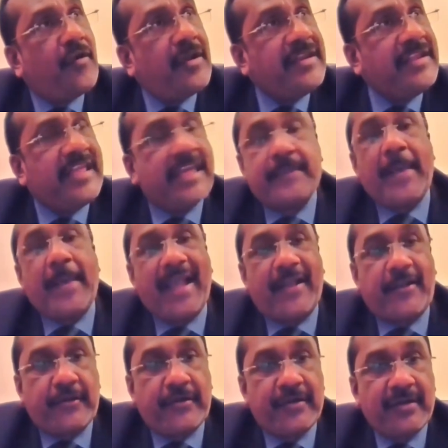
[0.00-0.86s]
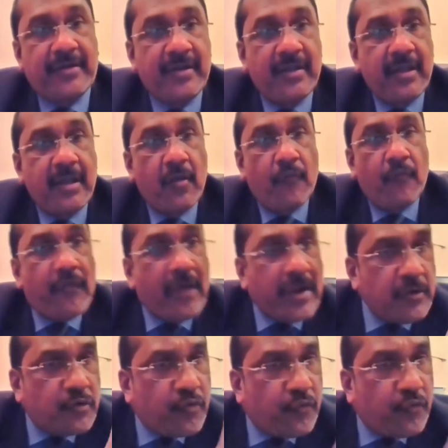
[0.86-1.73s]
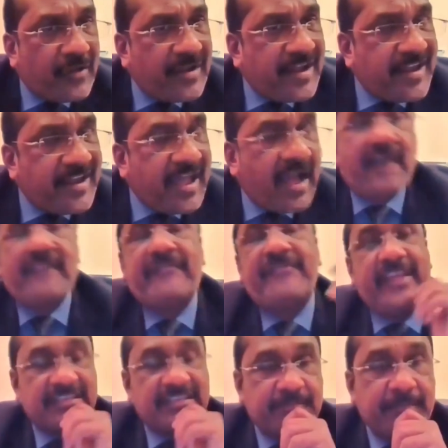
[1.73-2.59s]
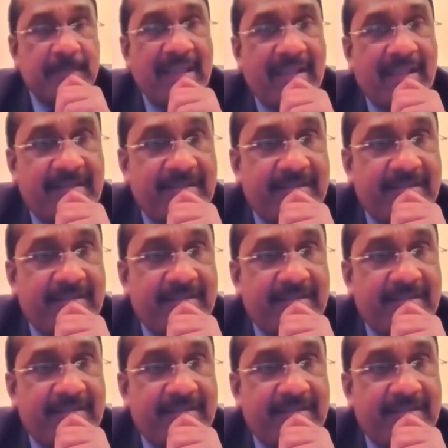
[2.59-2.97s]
year back, 1 to 1.5 years back.